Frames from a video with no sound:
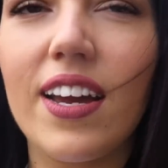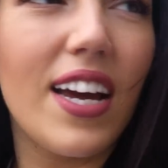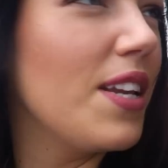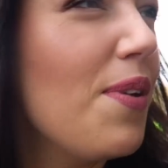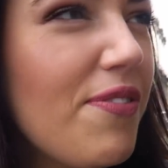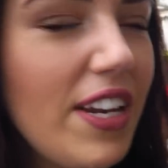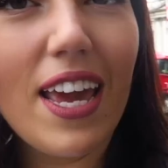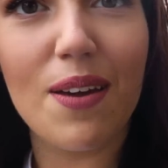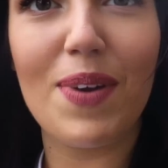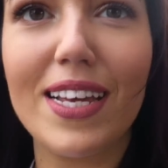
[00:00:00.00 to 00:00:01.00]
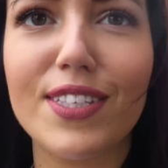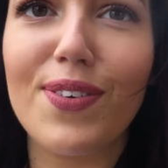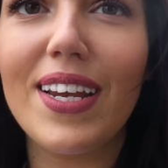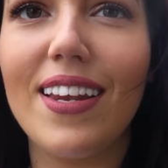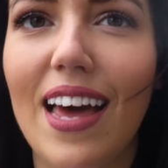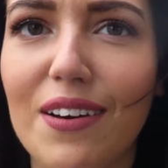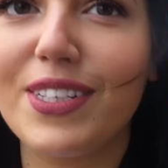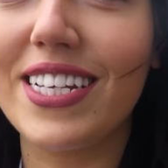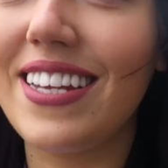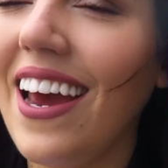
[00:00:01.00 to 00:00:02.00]
Can you even hear me? It's really
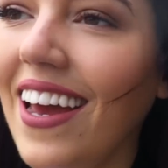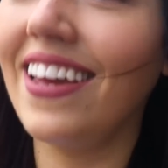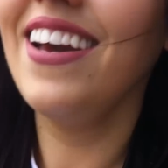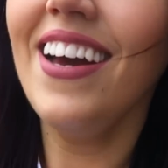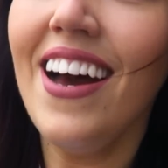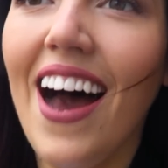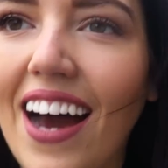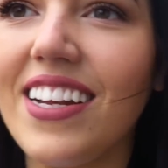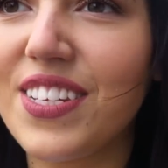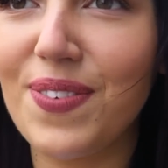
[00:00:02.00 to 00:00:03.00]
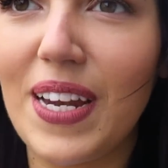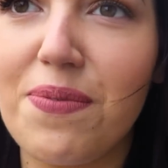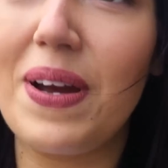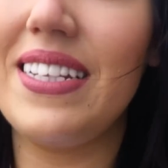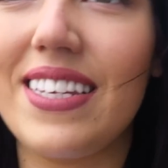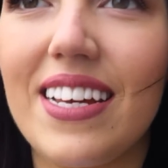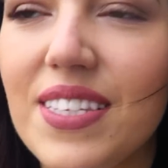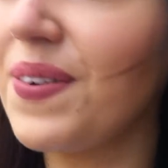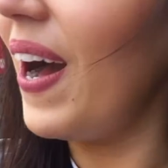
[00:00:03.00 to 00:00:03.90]
loud today, and it's really windy as